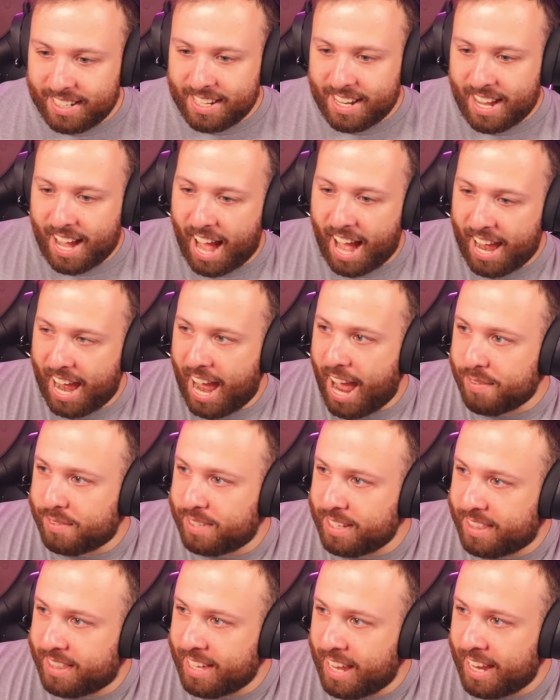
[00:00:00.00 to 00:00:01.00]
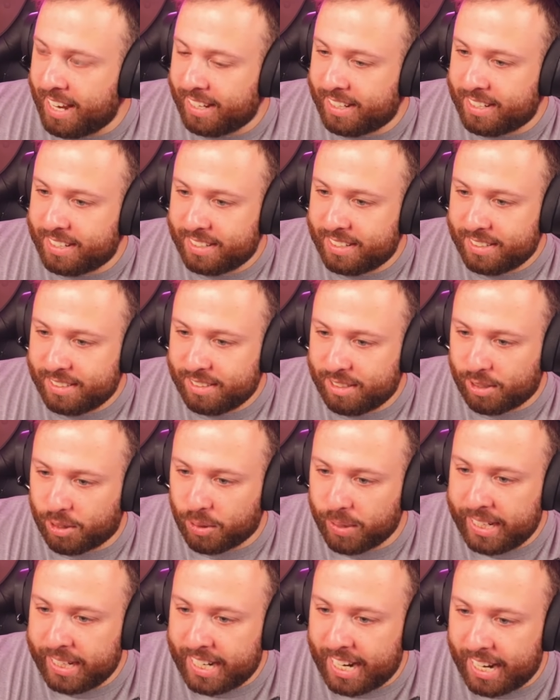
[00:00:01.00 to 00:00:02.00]
I have to thank the
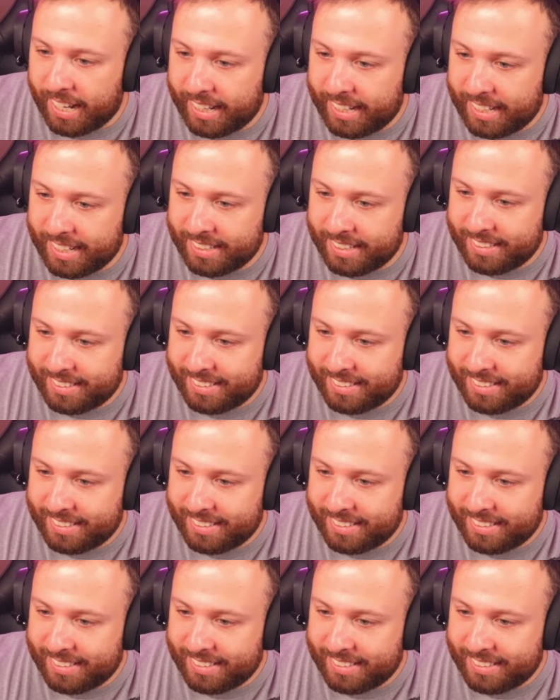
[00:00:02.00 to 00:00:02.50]
Green Alien.